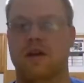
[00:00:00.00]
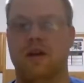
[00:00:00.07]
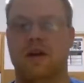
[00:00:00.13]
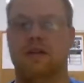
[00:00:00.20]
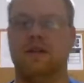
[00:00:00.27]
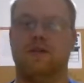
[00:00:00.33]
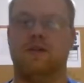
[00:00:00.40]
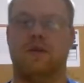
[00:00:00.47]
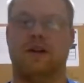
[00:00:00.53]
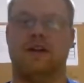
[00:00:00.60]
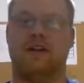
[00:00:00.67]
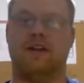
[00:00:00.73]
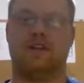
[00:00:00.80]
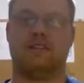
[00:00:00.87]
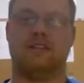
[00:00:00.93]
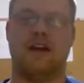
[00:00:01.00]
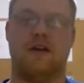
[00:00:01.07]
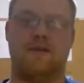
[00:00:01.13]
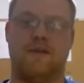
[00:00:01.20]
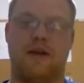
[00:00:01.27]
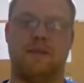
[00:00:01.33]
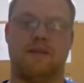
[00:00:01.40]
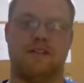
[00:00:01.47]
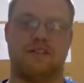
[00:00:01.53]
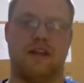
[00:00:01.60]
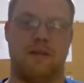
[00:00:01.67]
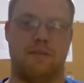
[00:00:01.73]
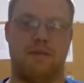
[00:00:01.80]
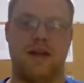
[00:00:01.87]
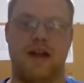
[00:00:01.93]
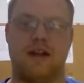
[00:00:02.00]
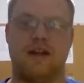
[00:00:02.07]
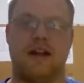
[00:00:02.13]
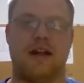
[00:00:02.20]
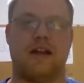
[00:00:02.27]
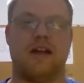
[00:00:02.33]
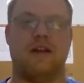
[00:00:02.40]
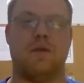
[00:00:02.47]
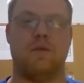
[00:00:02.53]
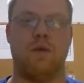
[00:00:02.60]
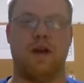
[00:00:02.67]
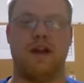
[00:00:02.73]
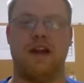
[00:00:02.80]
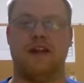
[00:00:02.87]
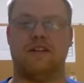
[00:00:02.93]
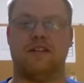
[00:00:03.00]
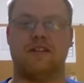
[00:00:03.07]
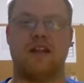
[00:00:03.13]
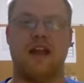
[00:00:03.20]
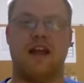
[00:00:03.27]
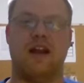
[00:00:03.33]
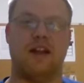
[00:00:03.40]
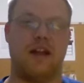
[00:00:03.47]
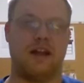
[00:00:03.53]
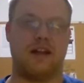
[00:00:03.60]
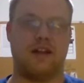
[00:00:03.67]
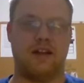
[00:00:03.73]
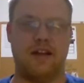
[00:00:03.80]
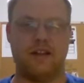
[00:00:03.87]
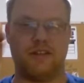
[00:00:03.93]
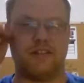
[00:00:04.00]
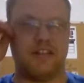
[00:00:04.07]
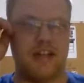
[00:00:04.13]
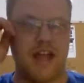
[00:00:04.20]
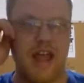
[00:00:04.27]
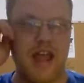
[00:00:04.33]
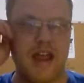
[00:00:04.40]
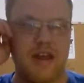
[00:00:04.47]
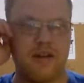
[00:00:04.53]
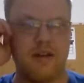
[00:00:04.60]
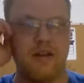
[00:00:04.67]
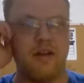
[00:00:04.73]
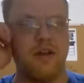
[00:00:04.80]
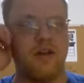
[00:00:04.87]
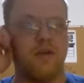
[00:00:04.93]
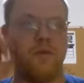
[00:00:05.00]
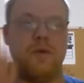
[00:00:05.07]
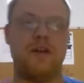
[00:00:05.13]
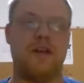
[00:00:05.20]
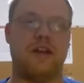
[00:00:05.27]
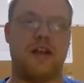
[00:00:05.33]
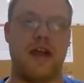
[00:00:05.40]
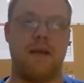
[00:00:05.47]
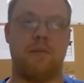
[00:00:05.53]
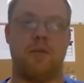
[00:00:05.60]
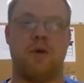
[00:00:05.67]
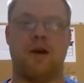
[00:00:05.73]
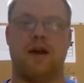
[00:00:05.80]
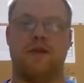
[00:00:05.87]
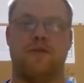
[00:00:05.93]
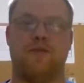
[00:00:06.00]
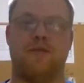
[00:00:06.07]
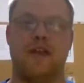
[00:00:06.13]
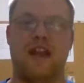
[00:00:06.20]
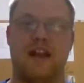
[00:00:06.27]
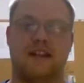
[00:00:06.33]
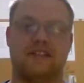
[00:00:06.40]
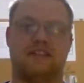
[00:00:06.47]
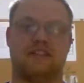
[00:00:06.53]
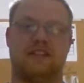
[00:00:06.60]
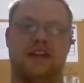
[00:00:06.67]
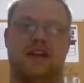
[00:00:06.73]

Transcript: and then work yourself up to something big, like a 1/8 scale, like a Losi 8. When you get more advanced